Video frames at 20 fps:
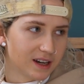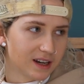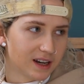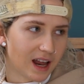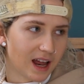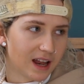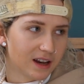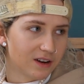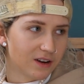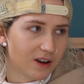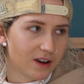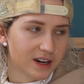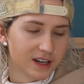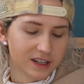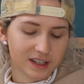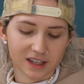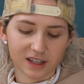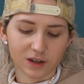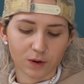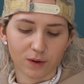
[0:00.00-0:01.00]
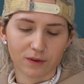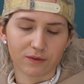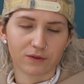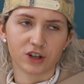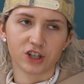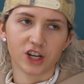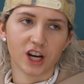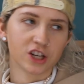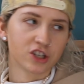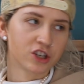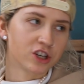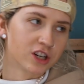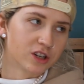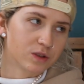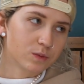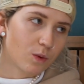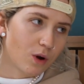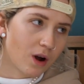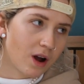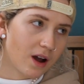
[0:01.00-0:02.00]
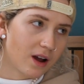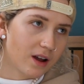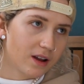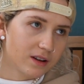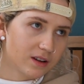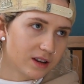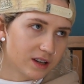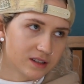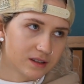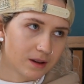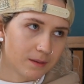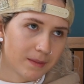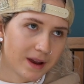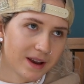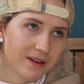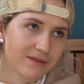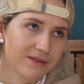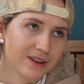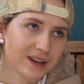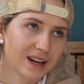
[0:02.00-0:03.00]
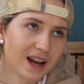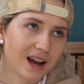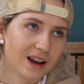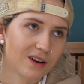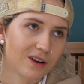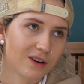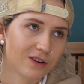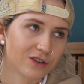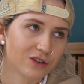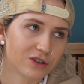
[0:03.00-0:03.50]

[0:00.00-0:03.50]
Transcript: Like learning to deal with rejection is the main thing that I learned,